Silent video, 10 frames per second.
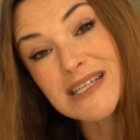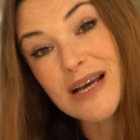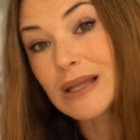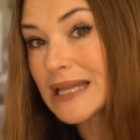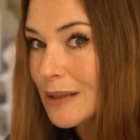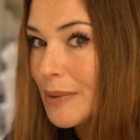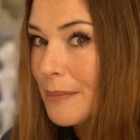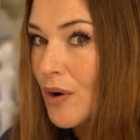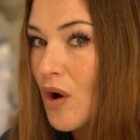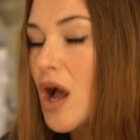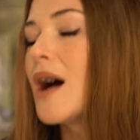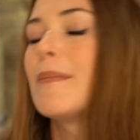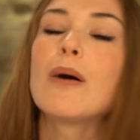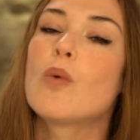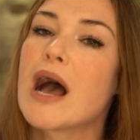find out a little bit more
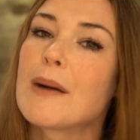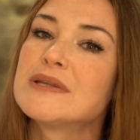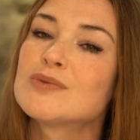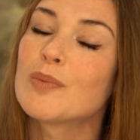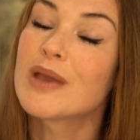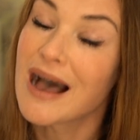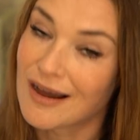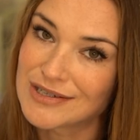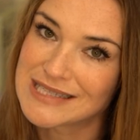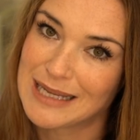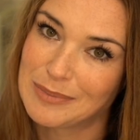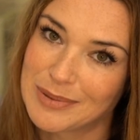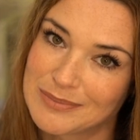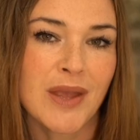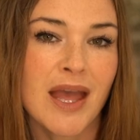about what happens when we are asleep.
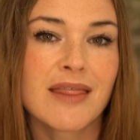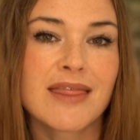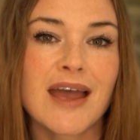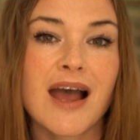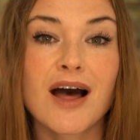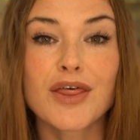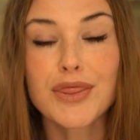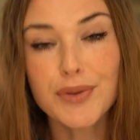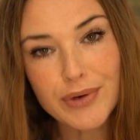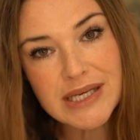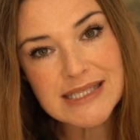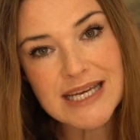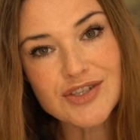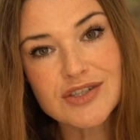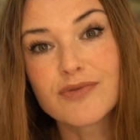There are three
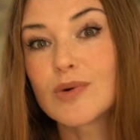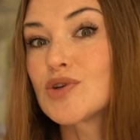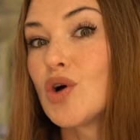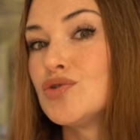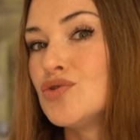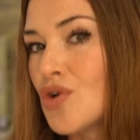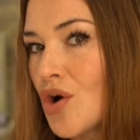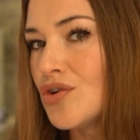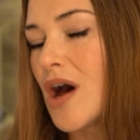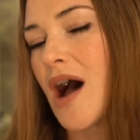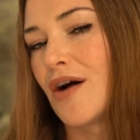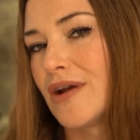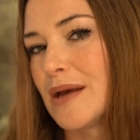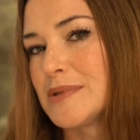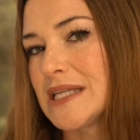stages of what's called
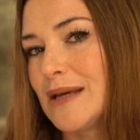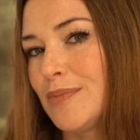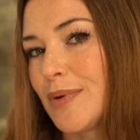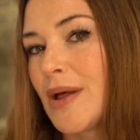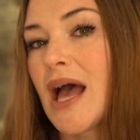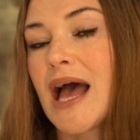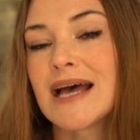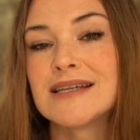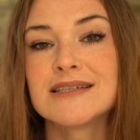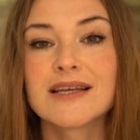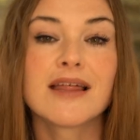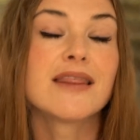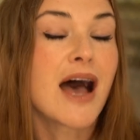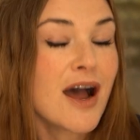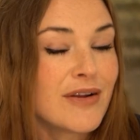non-REM sleep and
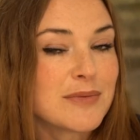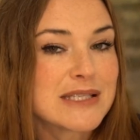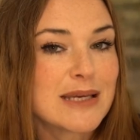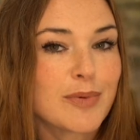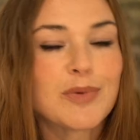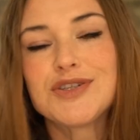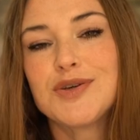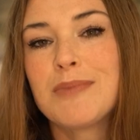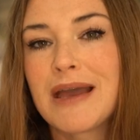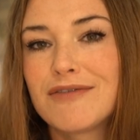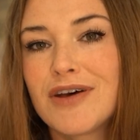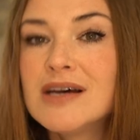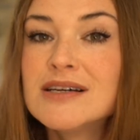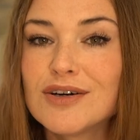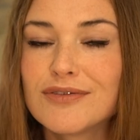REM sleep, which you may have
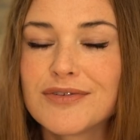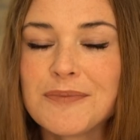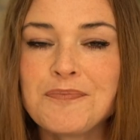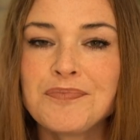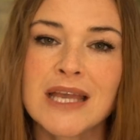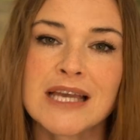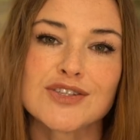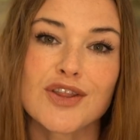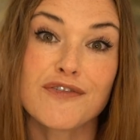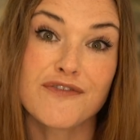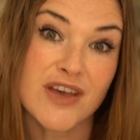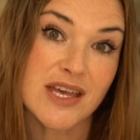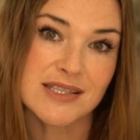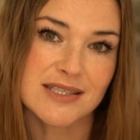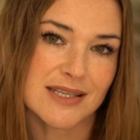heard of. So the
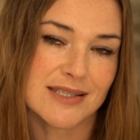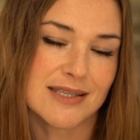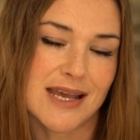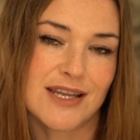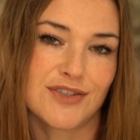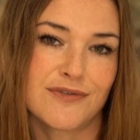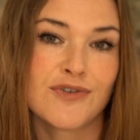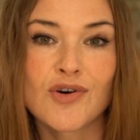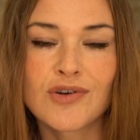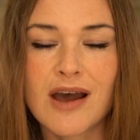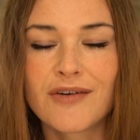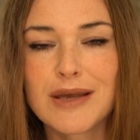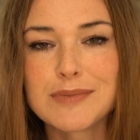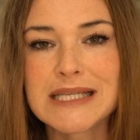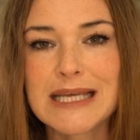first stage of
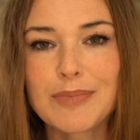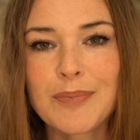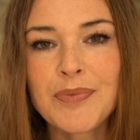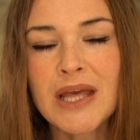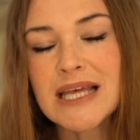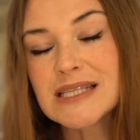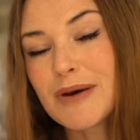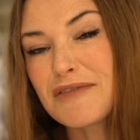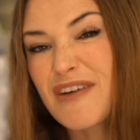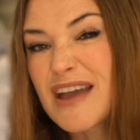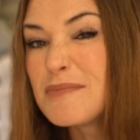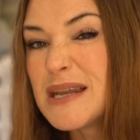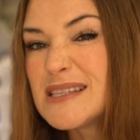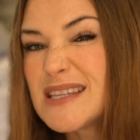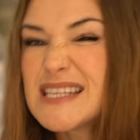non-REM sleep lasts about 5
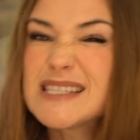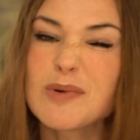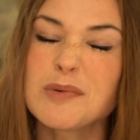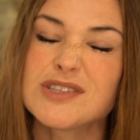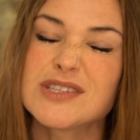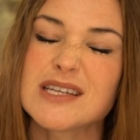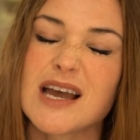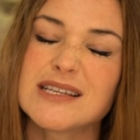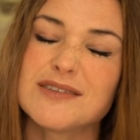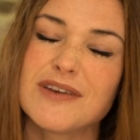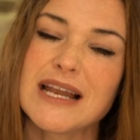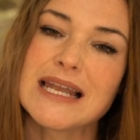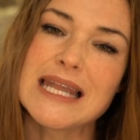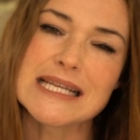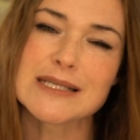minutes. This is when we're just starting to feel a
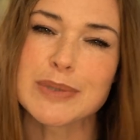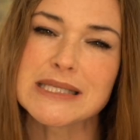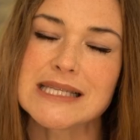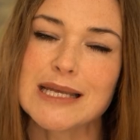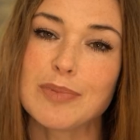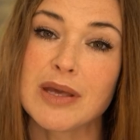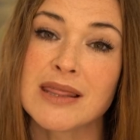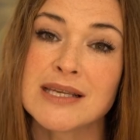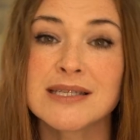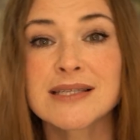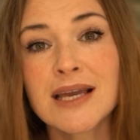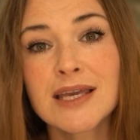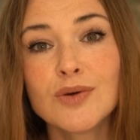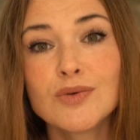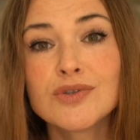little bit sleepy, and this is
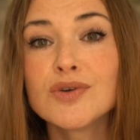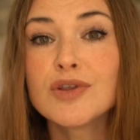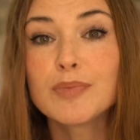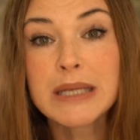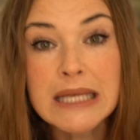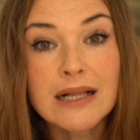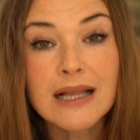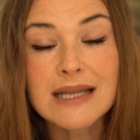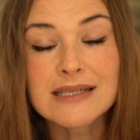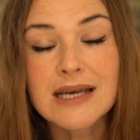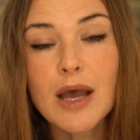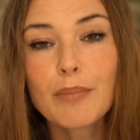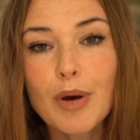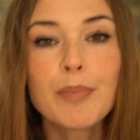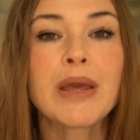thank you to the pineal gland
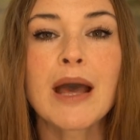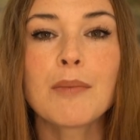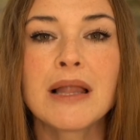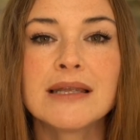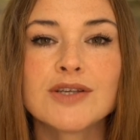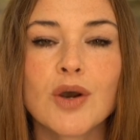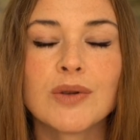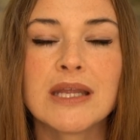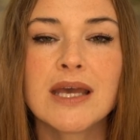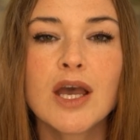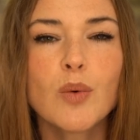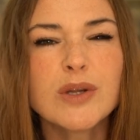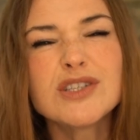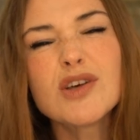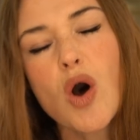pumping out melatonin,
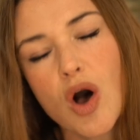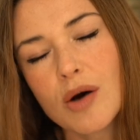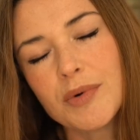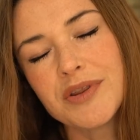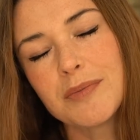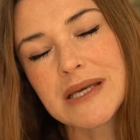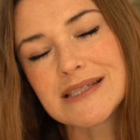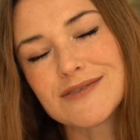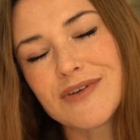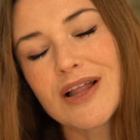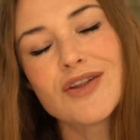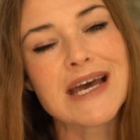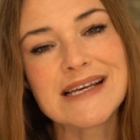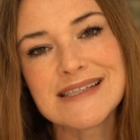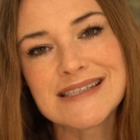which is the hormone that makes us feel all
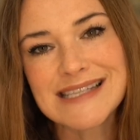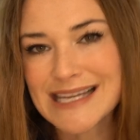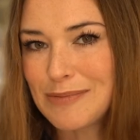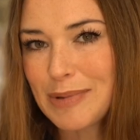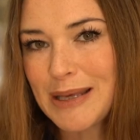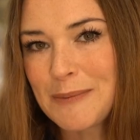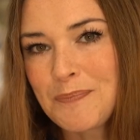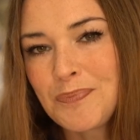nice and sleepy.